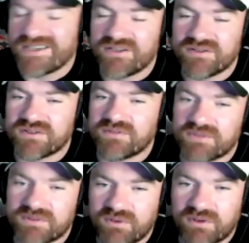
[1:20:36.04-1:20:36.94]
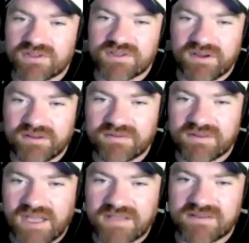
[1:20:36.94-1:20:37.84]
Houston was fourth. So
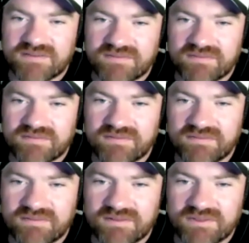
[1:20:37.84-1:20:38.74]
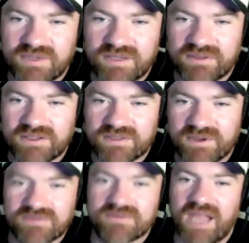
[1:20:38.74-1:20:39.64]
that's 23
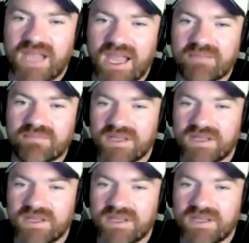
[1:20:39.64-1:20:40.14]
disposals a game